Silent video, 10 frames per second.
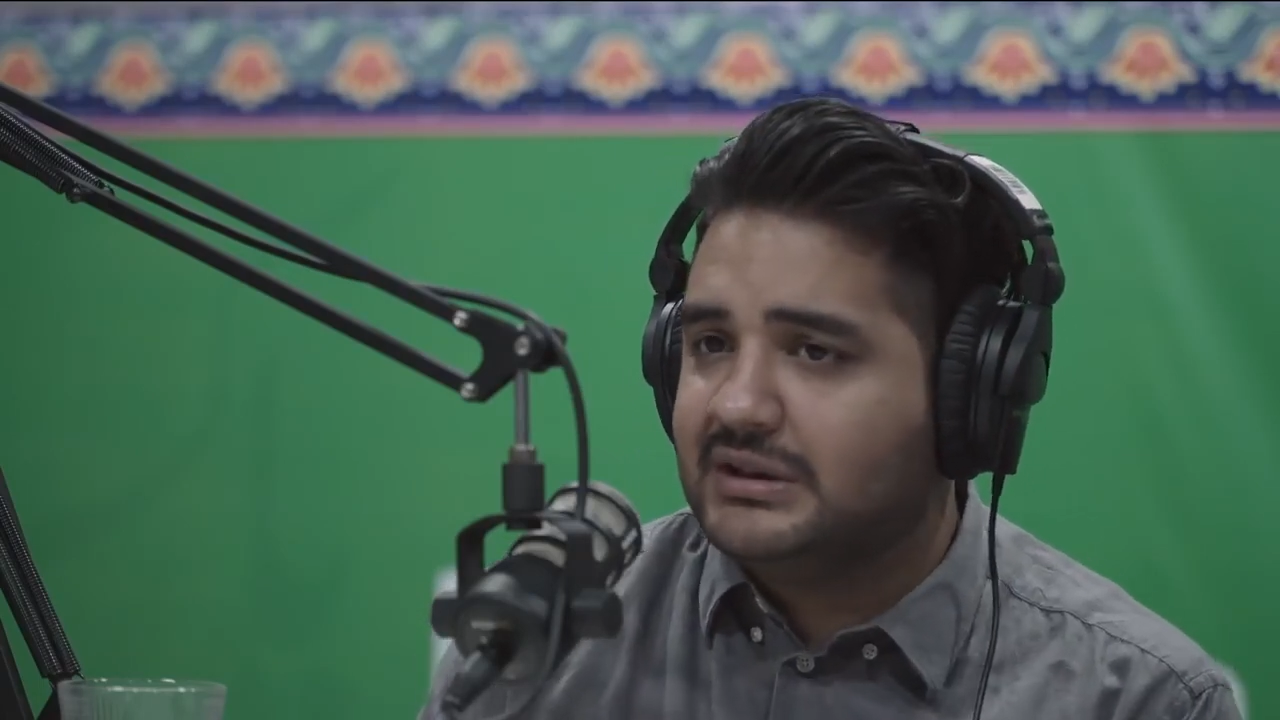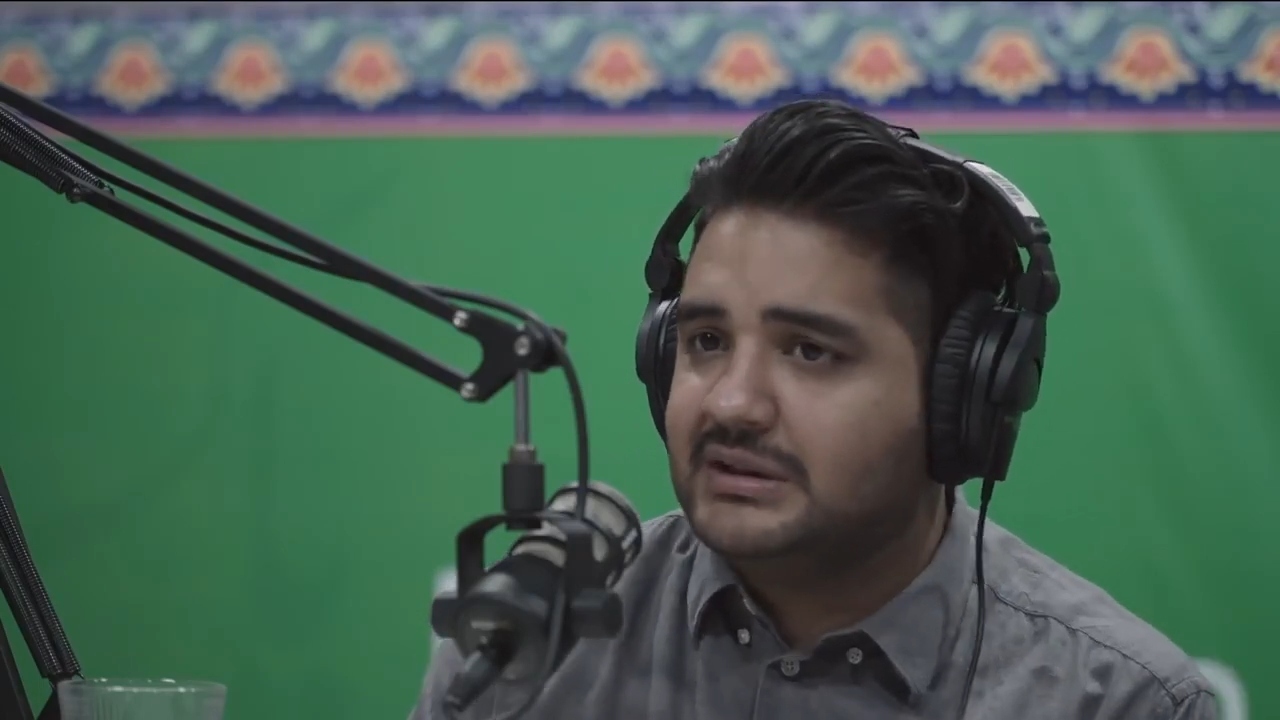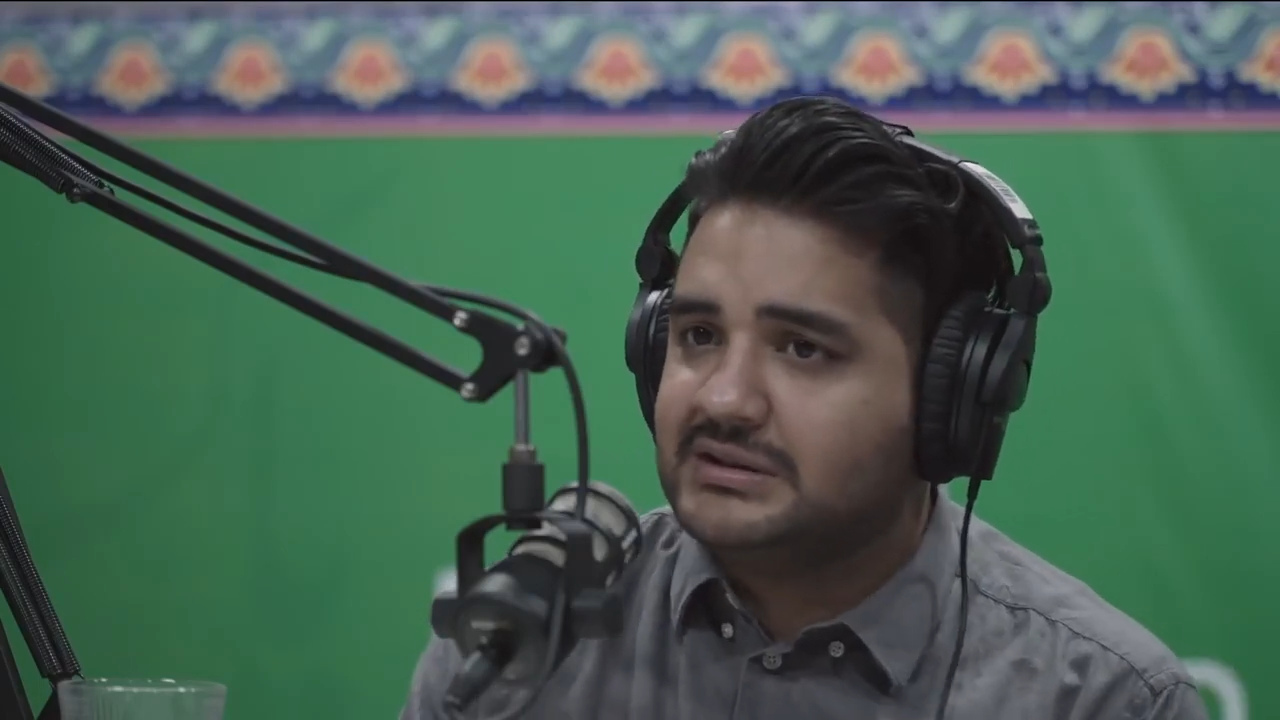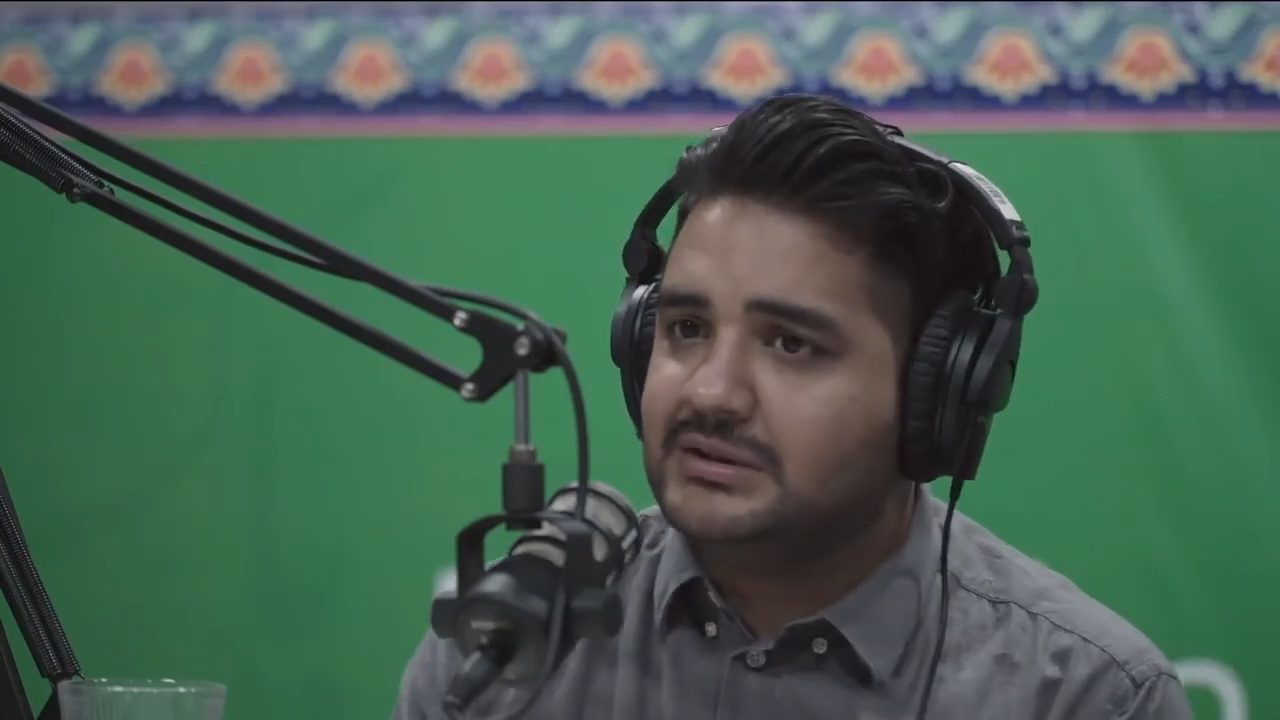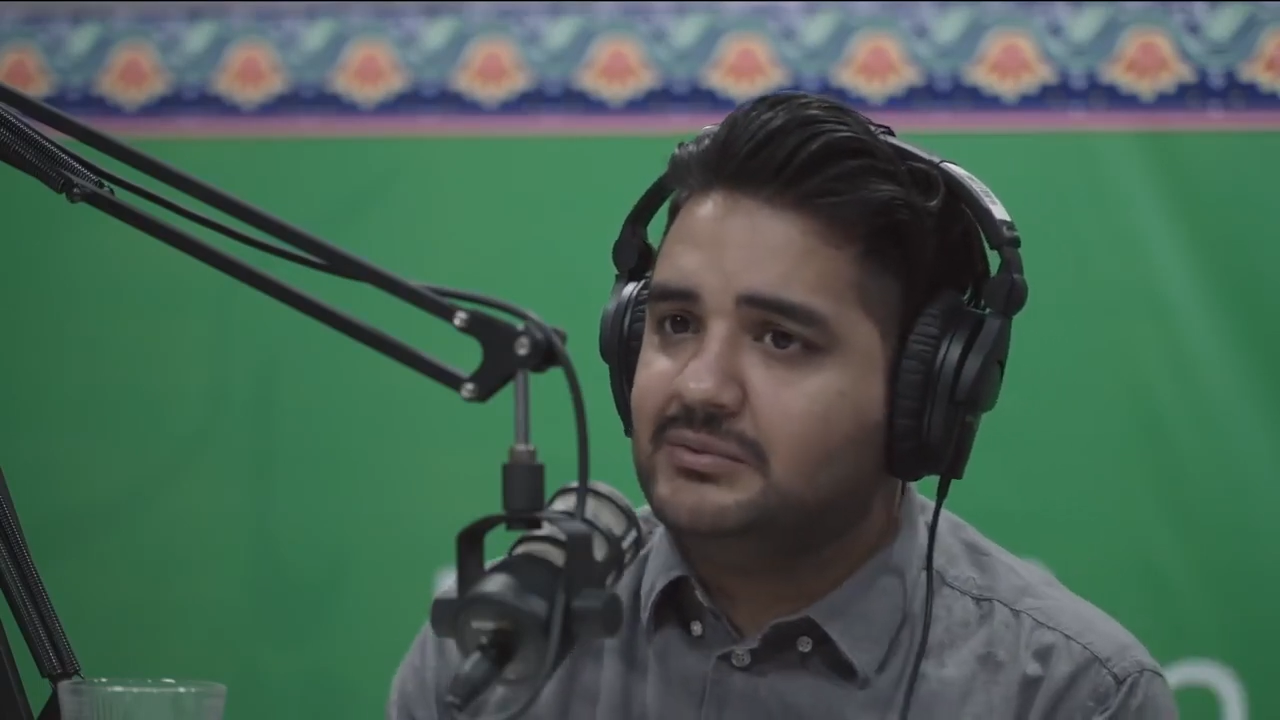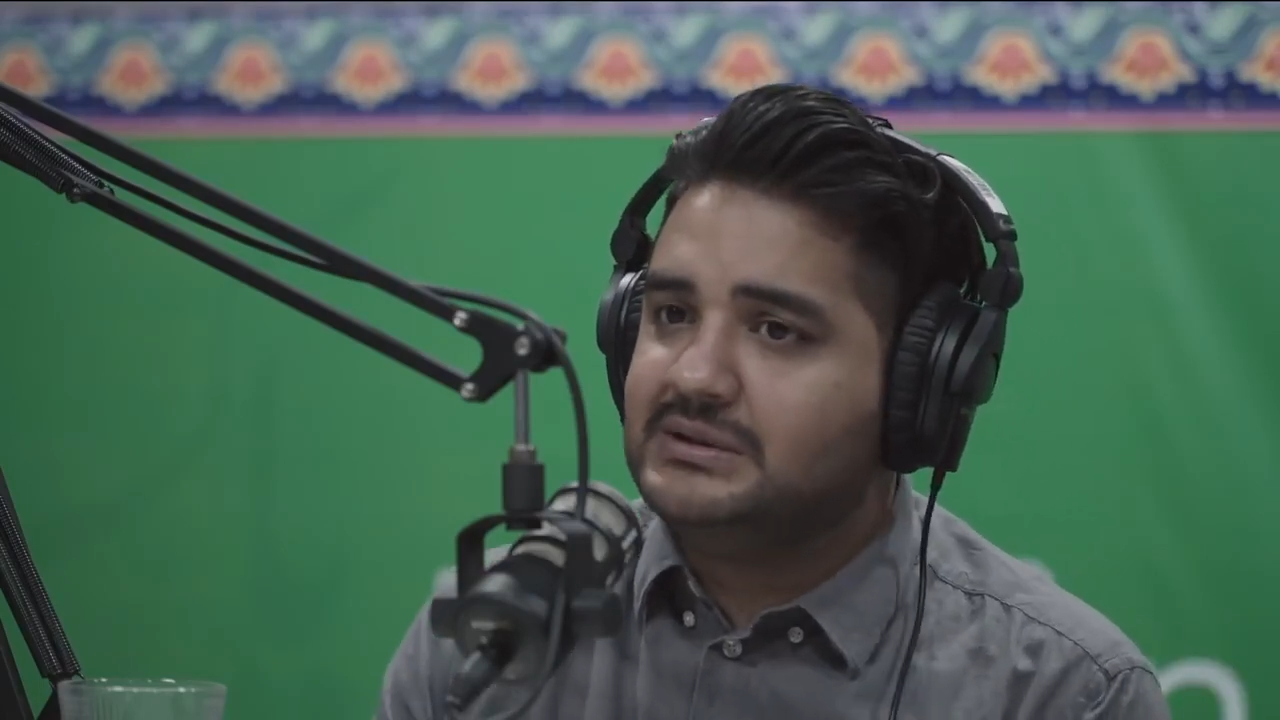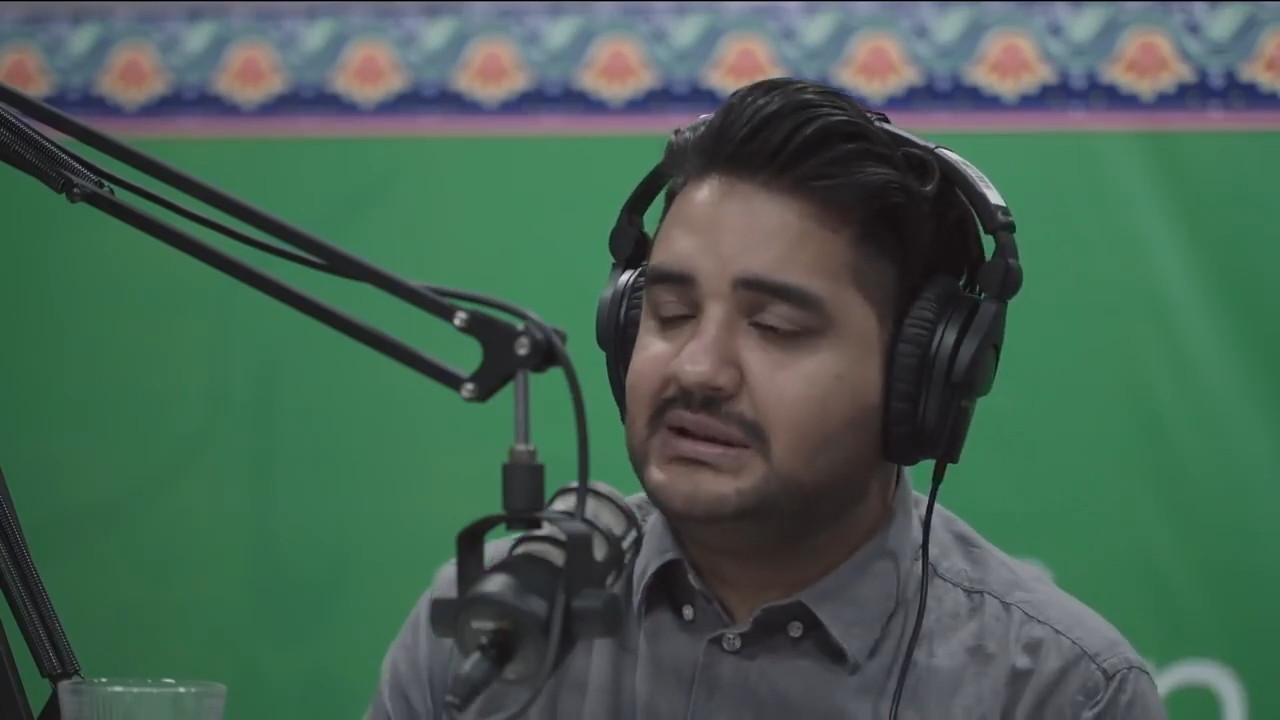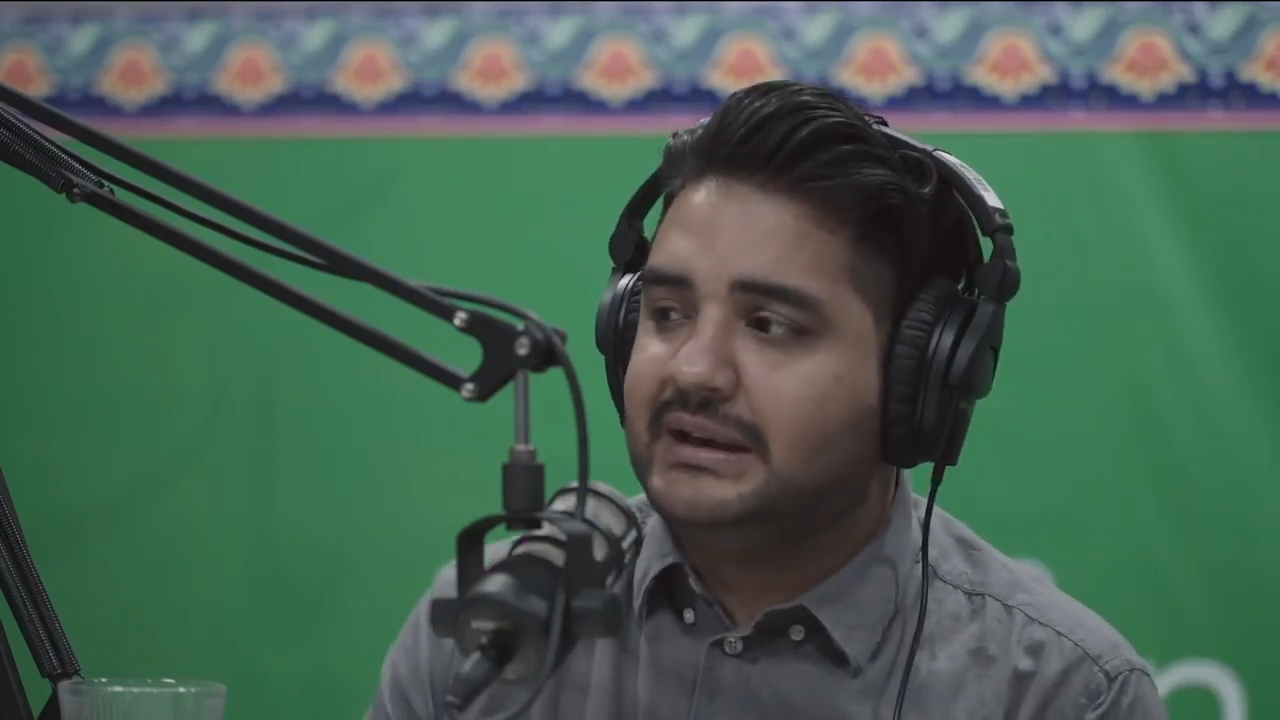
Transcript: generation was